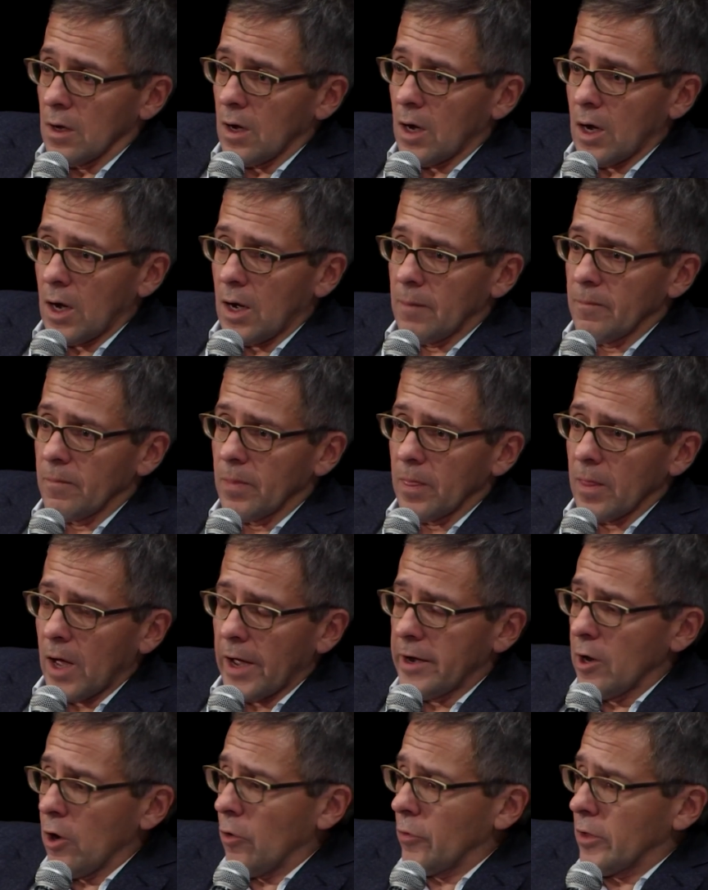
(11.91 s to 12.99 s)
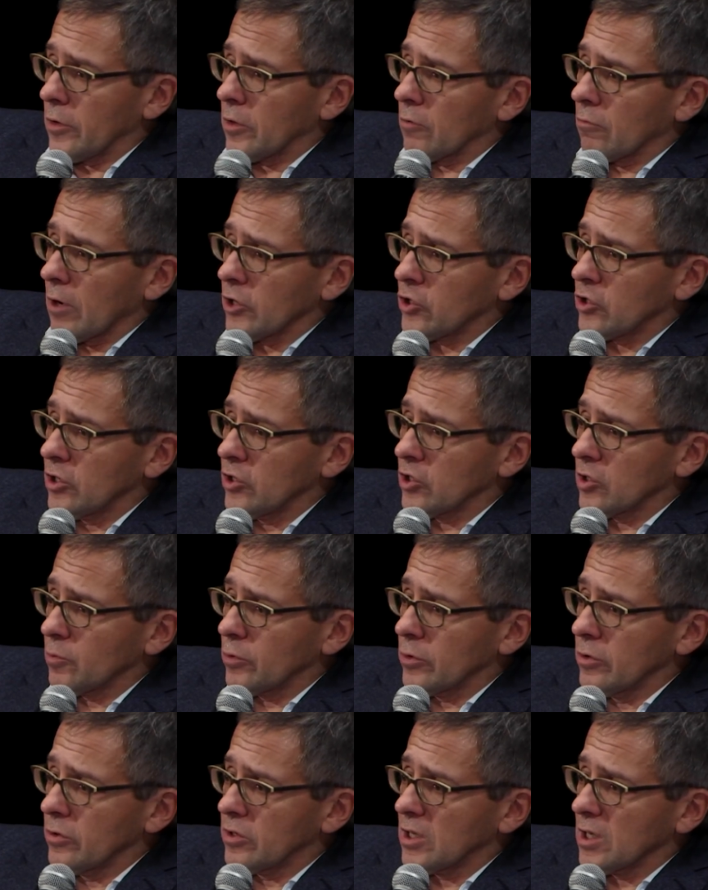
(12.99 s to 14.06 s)
I know that the Russians are
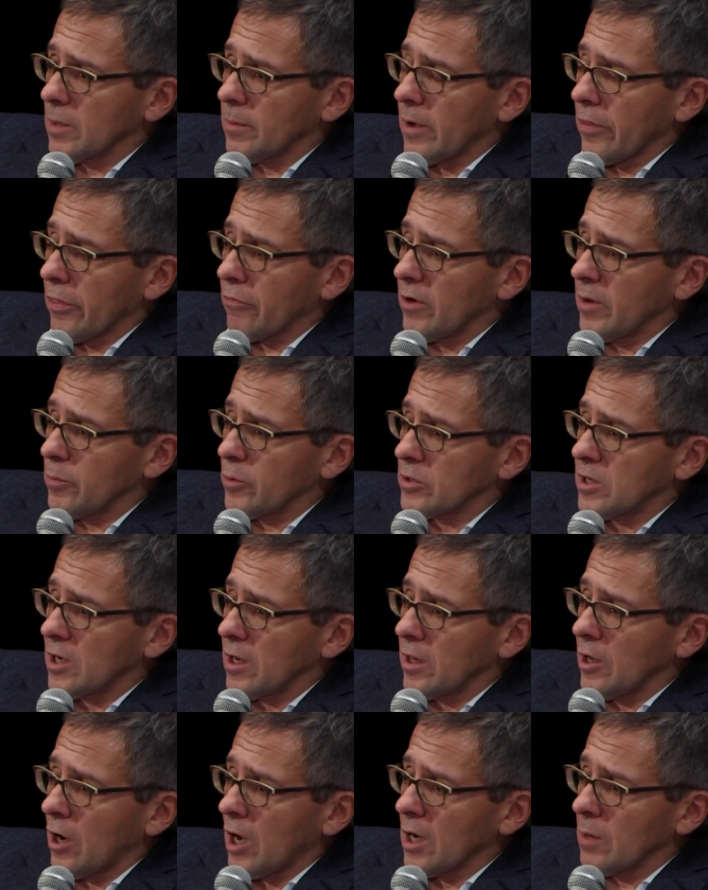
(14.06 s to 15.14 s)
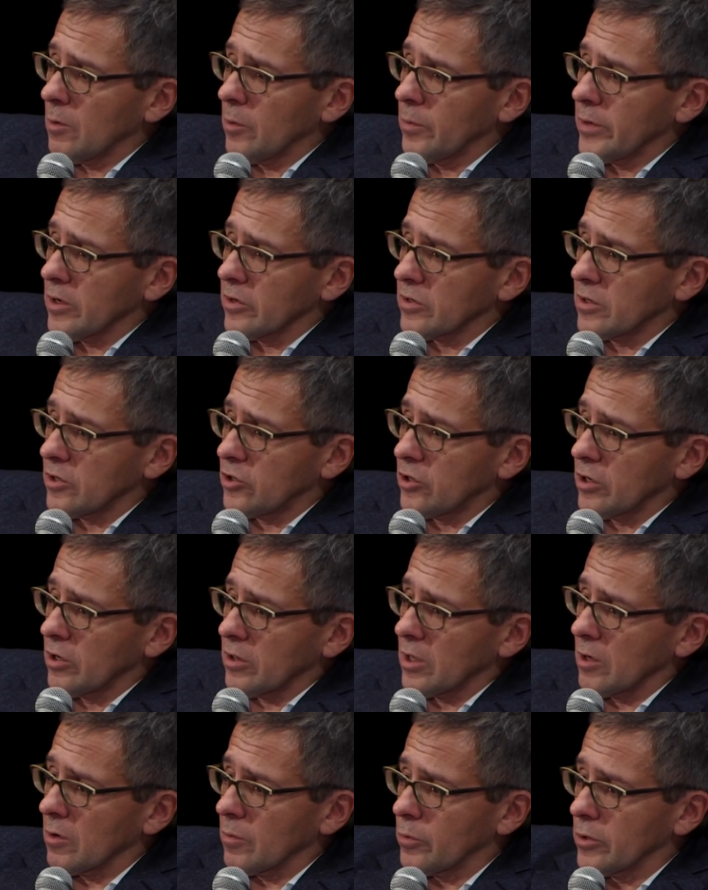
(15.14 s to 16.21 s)
producing about 3% of the automobiles this year that
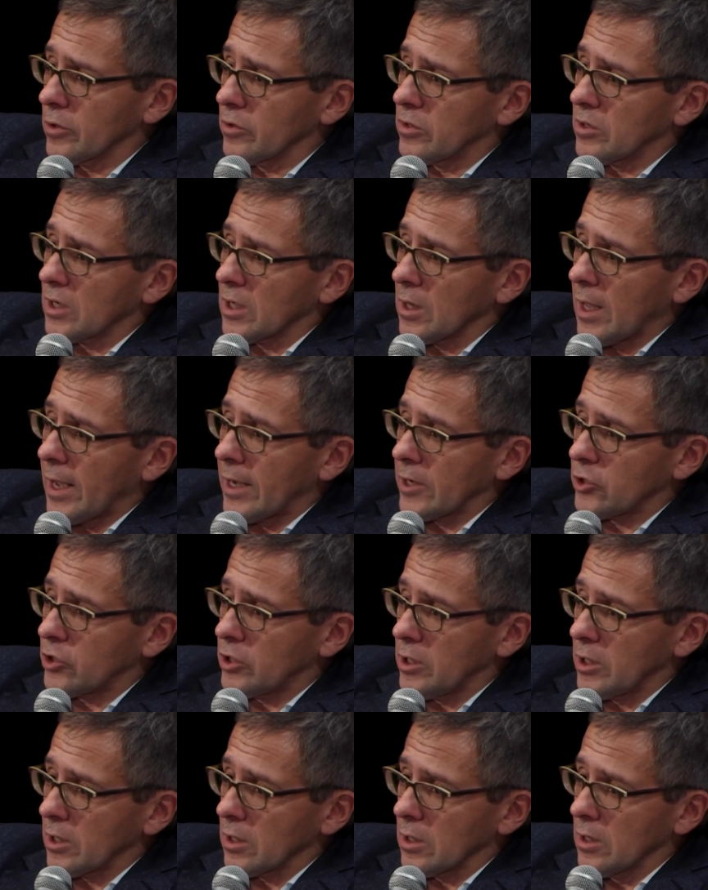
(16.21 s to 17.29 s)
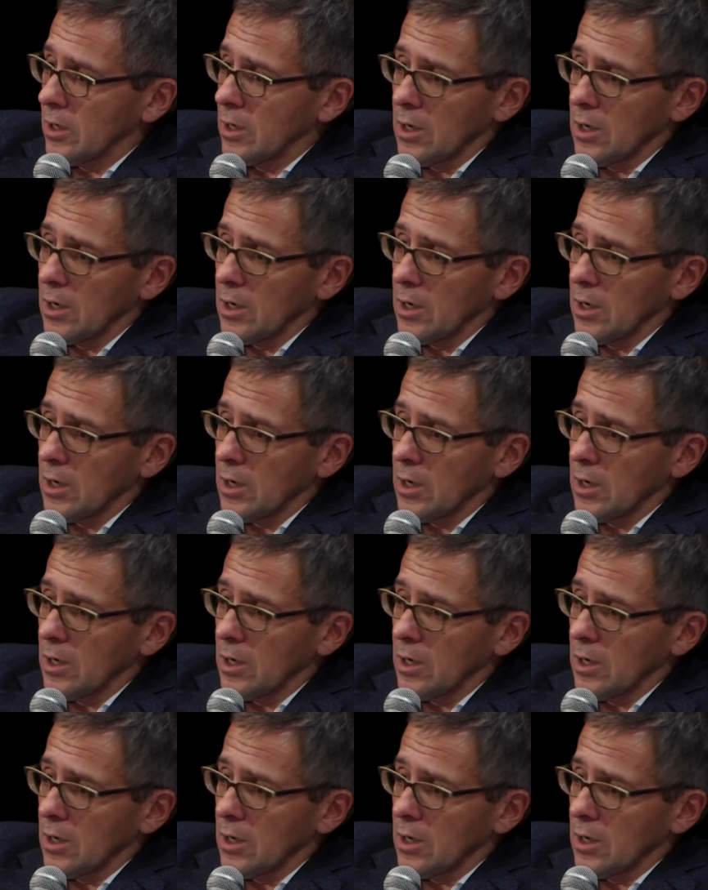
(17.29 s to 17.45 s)
they were producing last year.